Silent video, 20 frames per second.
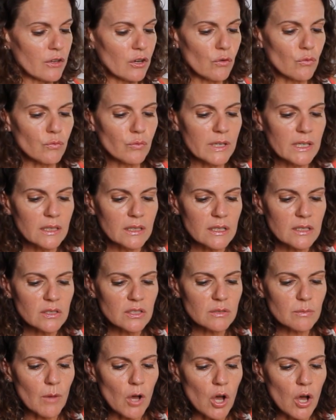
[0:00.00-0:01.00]
They're really
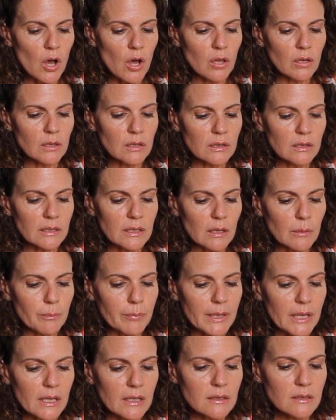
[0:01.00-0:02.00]
small little
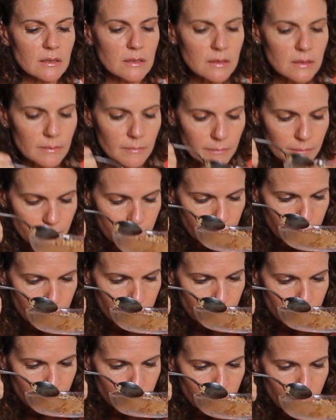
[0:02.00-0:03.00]
bits.
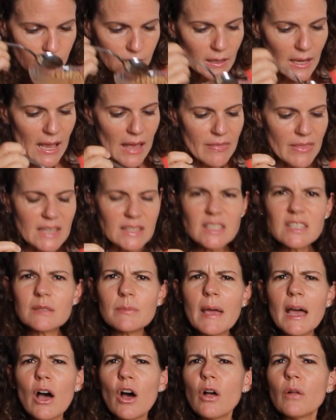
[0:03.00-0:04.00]
And they
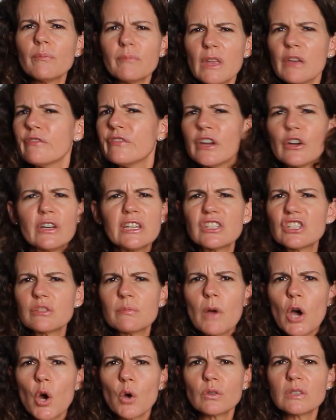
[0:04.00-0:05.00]
smell very
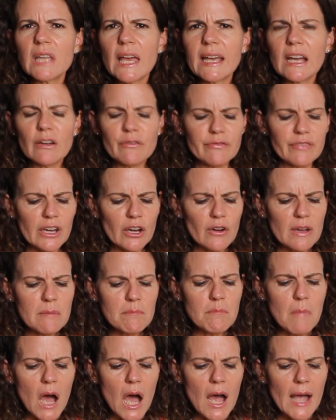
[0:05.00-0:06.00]
smoked, like a very
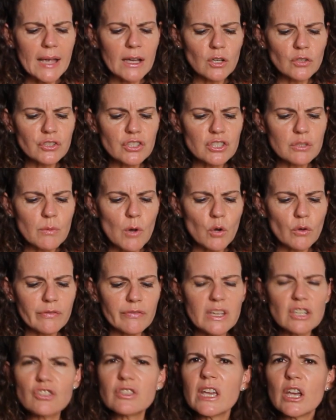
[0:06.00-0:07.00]
mild smoked
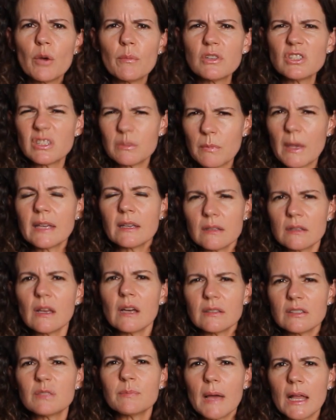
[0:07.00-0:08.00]
fish. They almost make
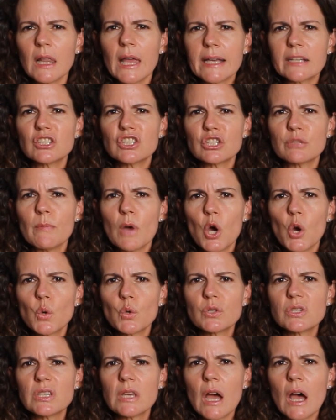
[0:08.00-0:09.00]
a smell like
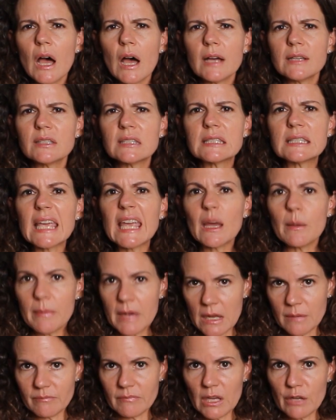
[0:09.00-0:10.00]
smoked
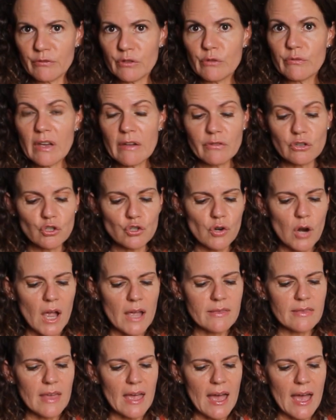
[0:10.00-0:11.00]
salmon, if you've ever
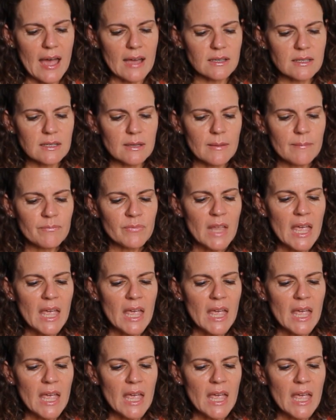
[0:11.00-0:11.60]
tried that.